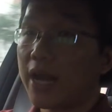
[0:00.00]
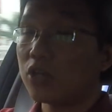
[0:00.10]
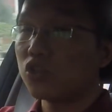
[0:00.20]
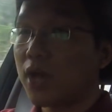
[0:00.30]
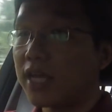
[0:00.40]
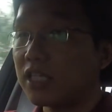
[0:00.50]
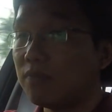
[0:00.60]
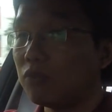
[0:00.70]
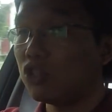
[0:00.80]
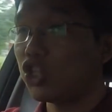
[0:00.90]
I also asked
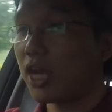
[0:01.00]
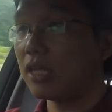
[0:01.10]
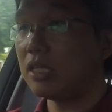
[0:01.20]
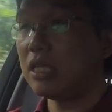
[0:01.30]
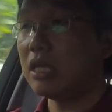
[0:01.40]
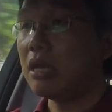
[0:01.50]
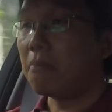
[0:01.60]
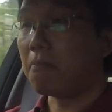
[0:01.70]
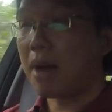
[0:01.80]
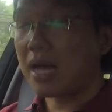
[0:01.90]
him to check the
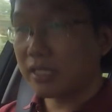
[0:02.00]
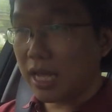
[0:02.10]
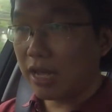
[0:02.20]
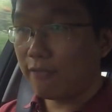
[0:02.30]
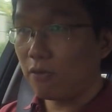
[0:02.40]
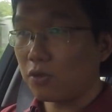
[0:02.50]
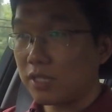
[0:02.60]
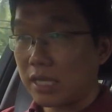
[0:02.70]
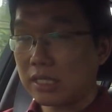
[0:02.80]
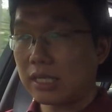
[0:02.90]
mass airflow
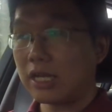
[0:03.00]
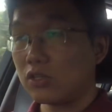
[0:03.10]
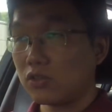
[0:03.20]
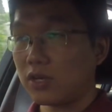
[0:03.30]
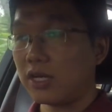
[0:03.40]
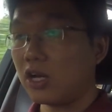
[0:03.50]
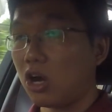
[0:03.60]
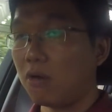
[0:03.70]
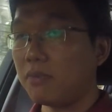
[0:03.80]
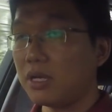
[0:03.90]
sensor. There's also another
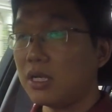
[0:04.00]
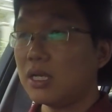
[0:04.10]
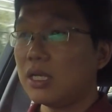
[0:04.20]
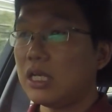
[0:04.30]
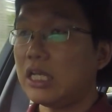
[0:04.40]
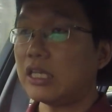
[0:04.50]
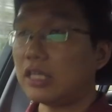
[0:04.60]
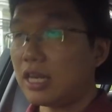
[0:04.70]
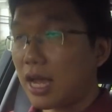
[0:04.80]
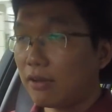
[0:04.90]
common
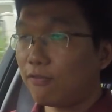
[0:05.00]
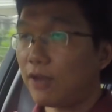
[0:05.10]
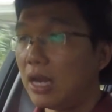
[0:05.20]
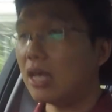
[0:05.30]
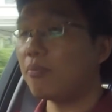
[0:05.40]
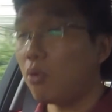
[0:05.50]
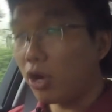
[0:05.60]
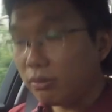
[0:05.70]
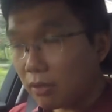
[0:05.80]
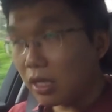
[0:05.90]
E39 failure
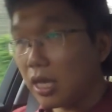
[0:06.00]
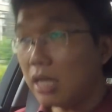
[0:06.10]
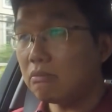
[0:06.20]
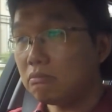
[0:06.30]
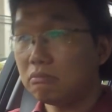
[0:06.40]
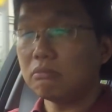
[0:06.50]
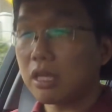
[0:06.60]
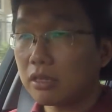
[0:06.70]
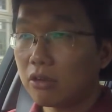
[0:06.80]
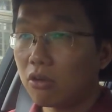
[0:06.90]
point. Again,
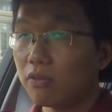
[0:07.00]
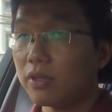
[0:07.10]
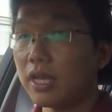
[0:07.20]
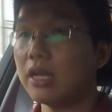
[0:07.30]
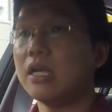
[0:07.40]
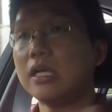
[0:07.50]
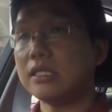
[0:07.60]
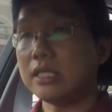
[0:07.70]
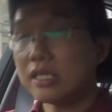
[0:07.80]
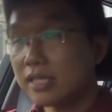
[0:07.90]
nothing wrong with that.
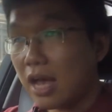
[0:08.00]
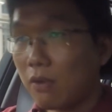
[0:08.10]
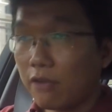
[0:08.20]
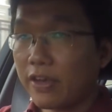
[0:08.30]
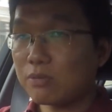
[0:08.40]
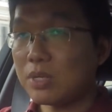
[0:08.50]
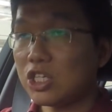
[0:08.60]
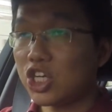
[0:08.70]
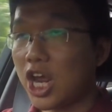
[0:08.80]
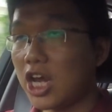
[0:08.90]
The valve has
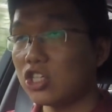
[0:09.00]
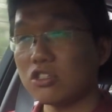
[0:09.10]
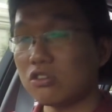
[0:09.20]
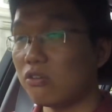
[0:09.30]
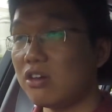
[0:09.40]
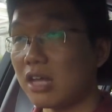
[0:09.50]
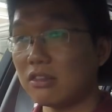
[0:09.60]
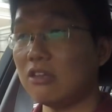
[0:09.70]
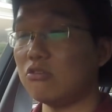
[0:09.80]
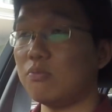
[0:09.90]
been changed, so
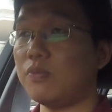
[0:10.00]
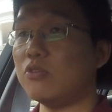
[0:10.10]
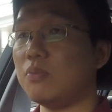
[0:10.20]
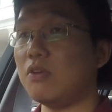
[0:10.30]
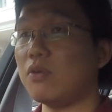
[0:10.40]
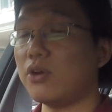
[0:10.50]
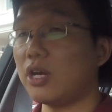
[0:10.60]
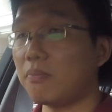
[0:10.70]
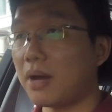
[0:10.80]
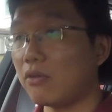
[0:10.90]
nothing to be
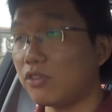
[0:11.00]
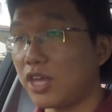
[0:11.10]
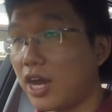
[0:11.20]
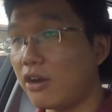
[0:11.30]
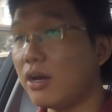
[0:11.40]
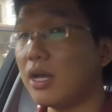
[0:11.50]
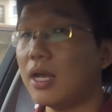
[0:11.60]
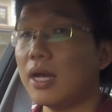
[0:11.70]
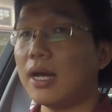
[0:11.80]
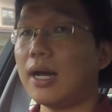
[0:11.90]
worried about there.
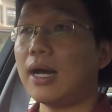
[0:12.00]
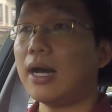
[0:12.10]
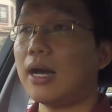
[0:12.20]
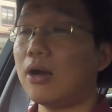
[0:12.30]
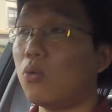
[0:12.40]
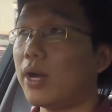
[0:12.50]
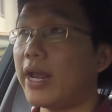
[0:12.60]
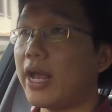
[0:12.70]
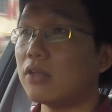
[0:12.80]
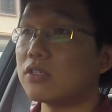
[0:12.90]

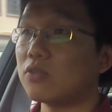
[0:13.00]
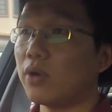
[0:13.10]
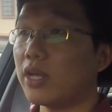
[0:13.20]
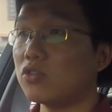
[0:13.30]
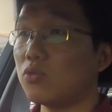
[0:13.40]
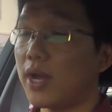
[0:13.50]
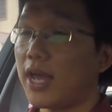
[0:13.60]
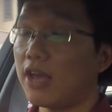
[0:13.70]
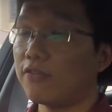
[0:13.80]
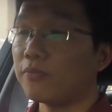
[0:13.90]
What else do I
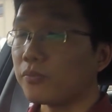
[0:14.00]
have?